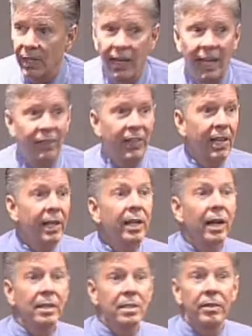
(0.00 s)
And the gay
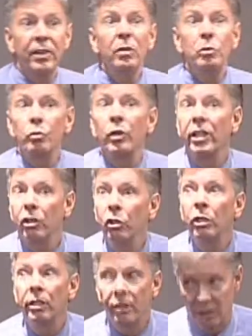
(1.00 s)
guy said that he was really
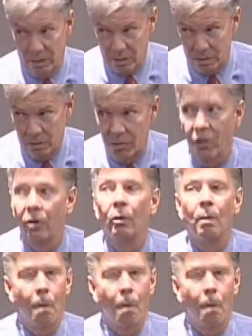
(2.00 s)
good at this, so